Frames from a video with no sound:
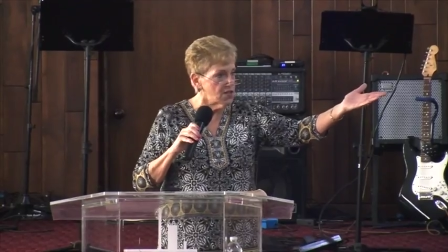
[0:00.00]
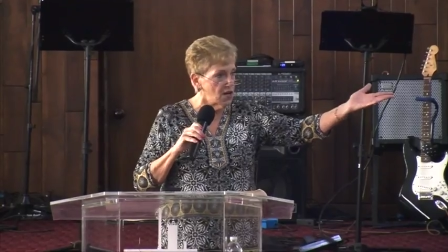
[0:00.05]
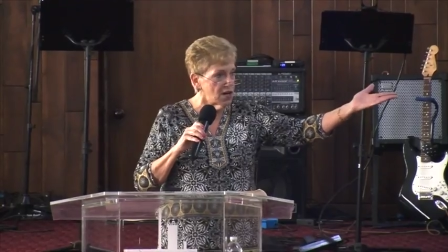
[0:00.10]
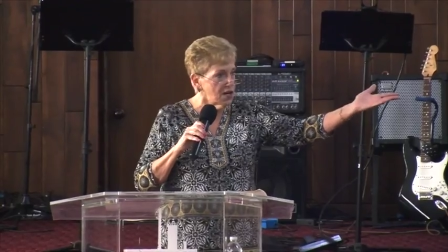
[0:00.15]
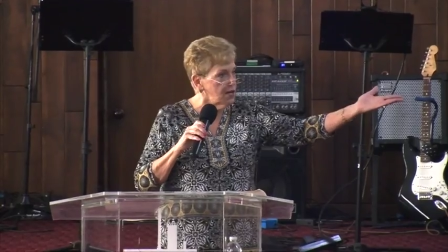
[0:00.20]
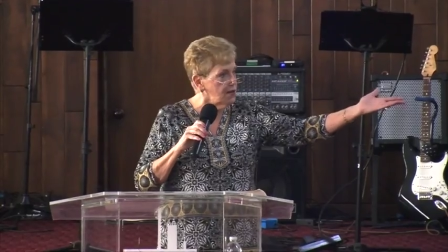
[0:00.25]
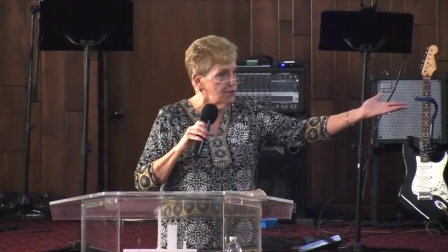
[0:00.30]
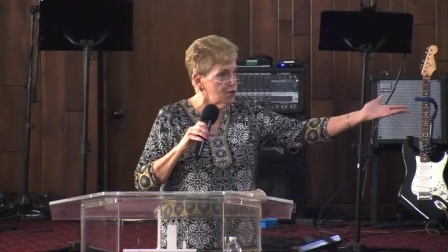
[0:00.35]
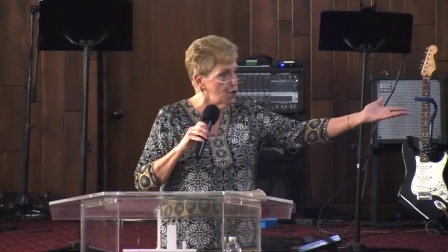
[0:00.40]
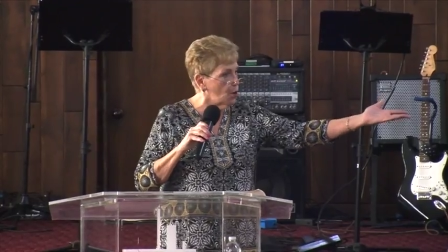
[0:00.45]
I
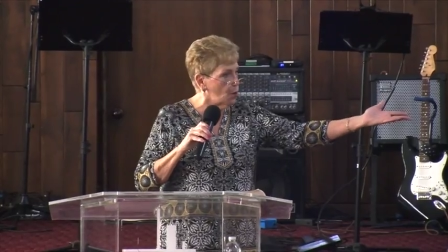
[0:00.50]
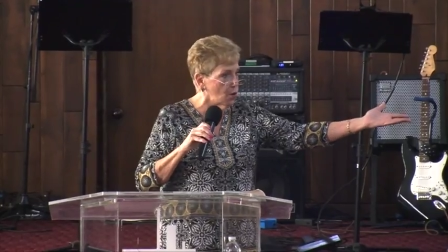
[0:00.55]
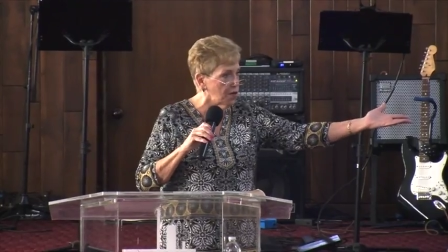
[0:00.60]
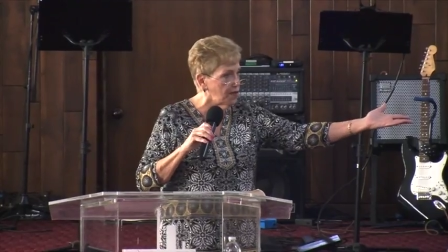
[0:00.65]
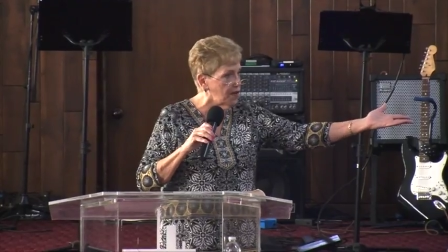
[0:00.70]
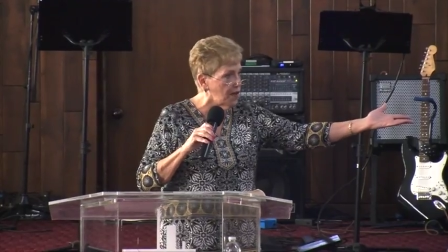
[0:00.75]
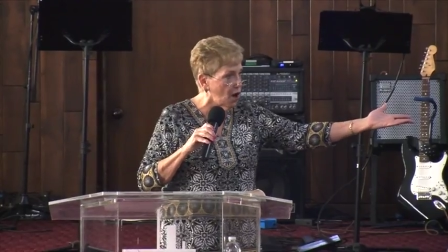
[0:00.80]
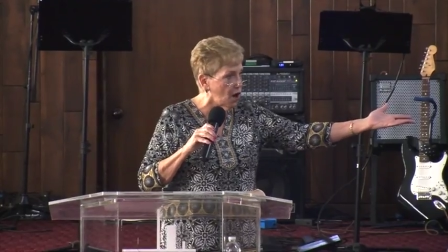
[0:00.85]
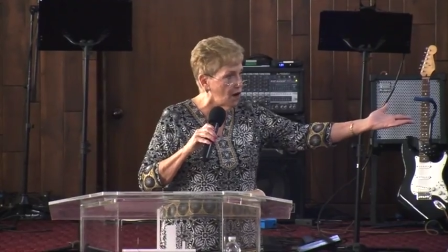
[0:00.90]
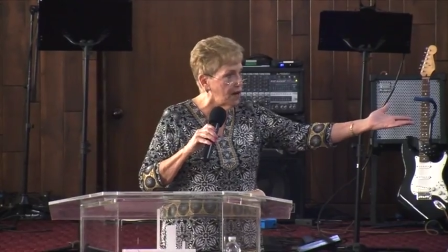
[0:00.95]
don't even know where
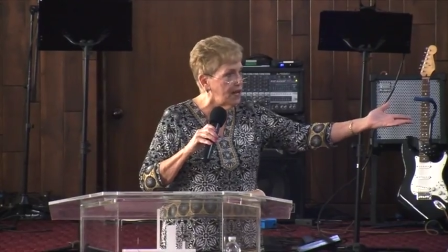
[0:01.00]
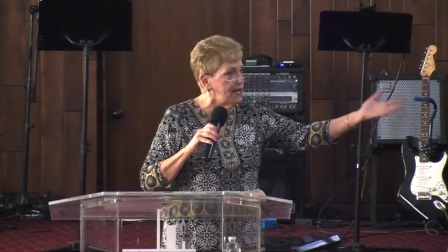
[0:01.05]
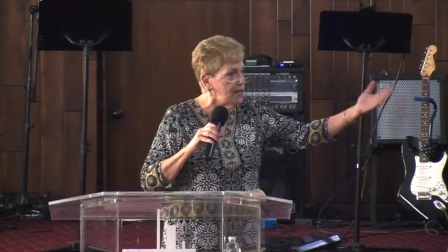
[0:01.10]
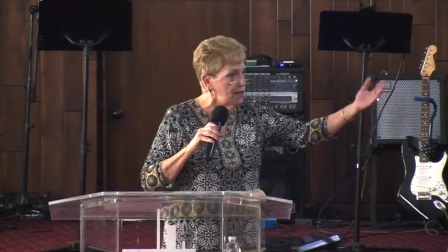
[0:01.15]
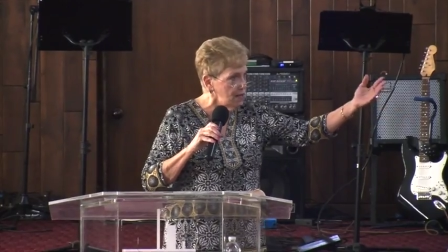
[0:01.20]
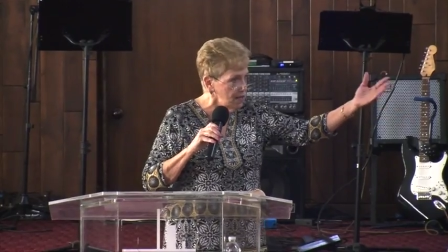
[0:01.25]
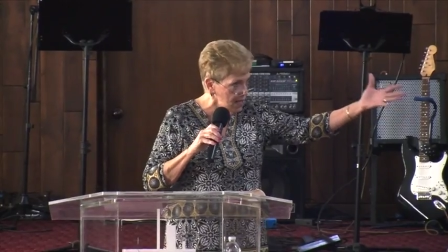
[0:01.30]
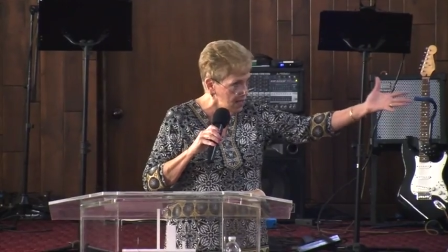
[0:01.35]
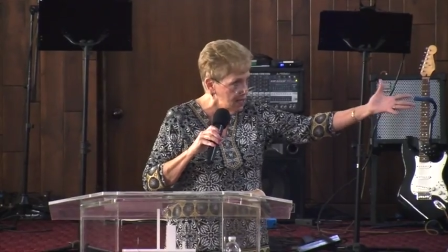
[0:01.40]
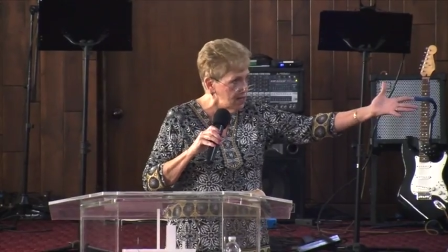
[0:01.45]
they are, in
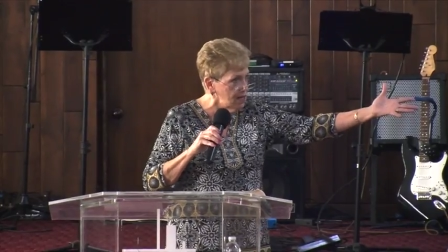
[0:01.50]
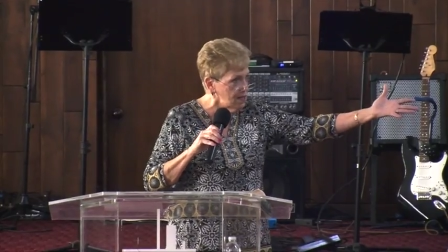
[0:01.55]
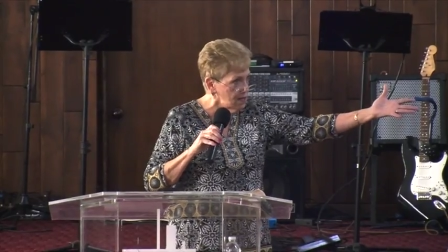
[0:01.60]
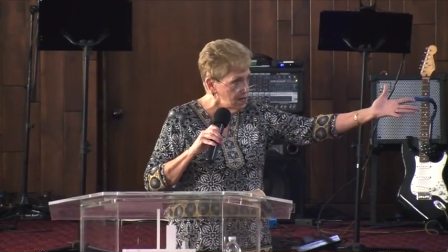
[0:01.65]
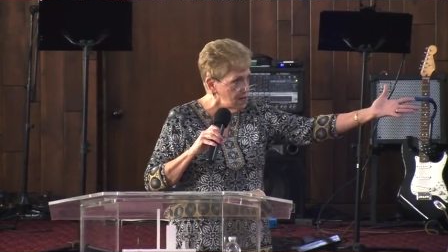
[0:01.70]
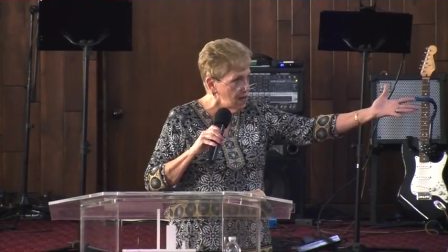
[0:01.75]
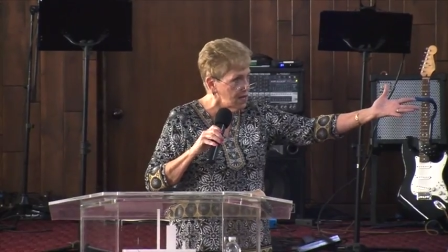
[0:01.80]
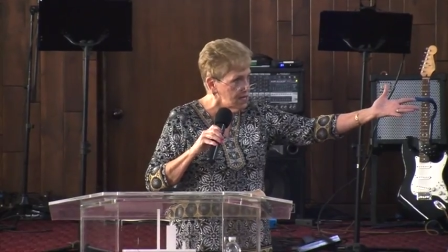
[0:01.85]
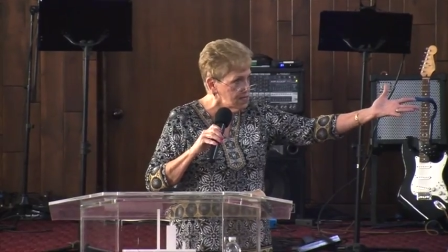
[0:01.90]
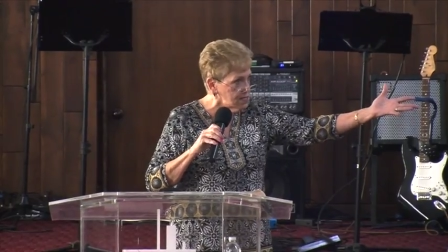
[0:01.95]
a in a
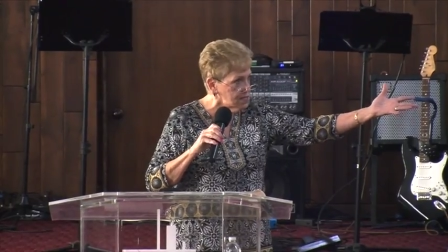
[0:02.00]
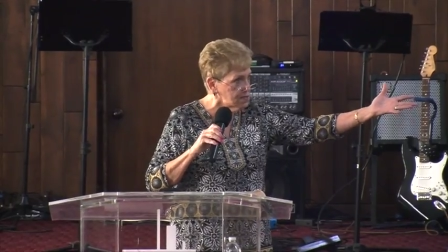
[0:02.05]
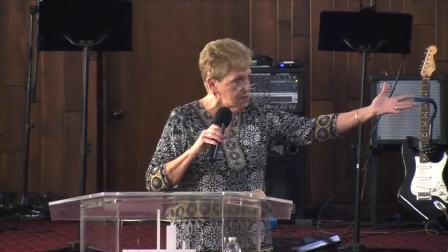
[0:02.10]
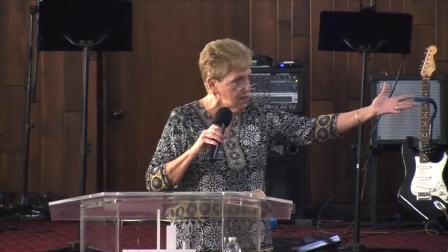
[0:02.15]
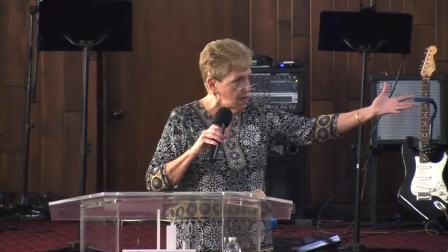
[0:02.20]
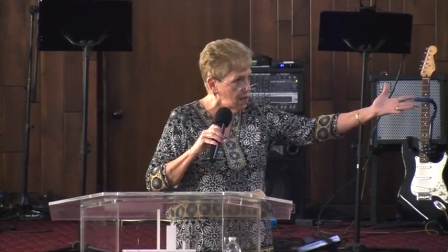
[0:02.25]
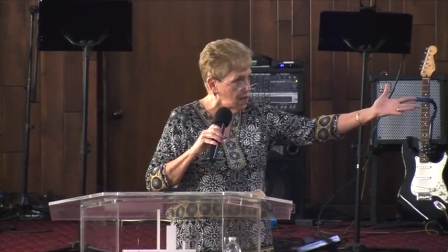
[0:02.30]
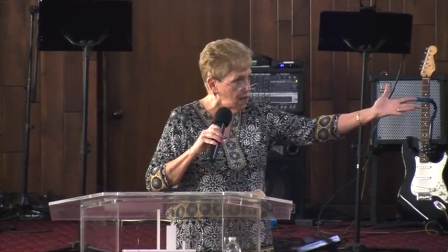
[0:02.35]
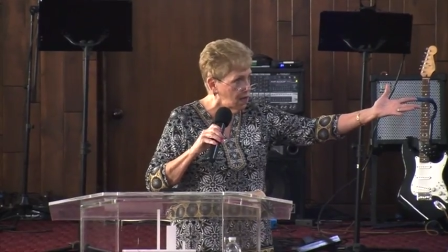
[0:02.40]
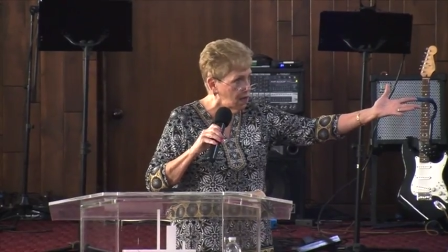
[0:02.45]
nice
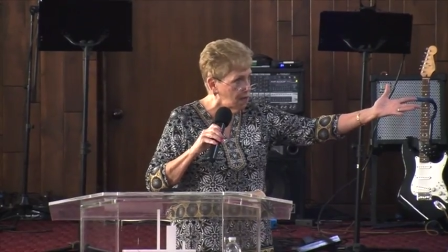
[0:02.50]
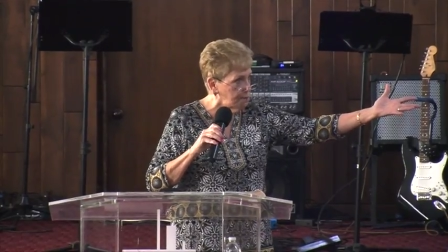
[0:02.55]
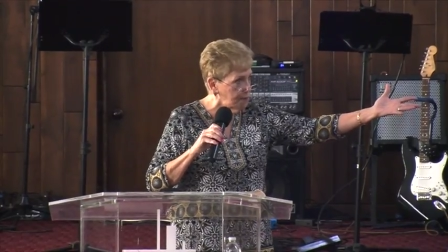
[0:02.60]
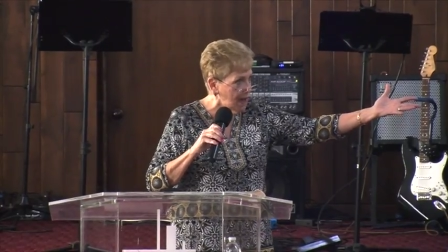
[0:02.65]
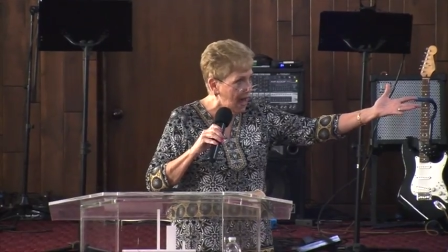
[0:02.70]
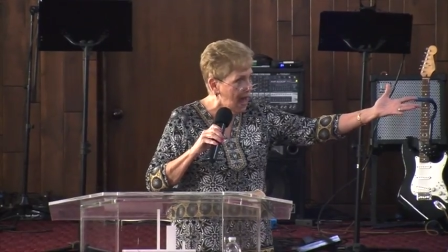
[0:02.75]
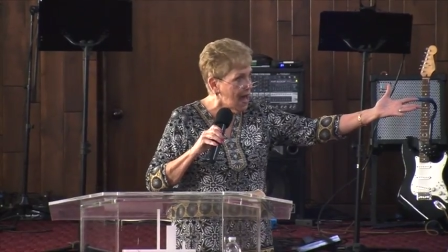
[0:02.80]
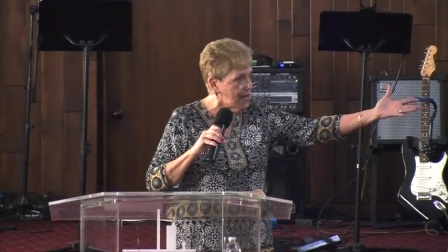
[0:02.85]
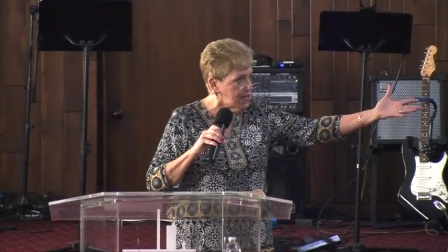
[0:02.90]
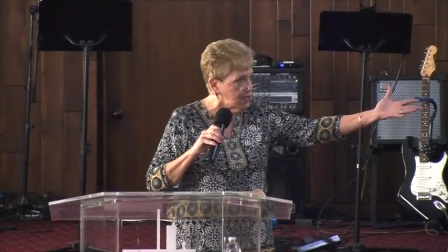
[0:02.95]
uh,
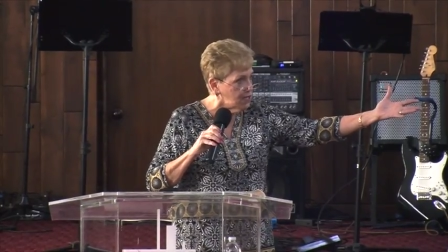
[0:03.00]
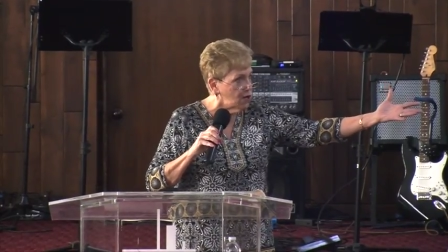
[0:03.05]
bag.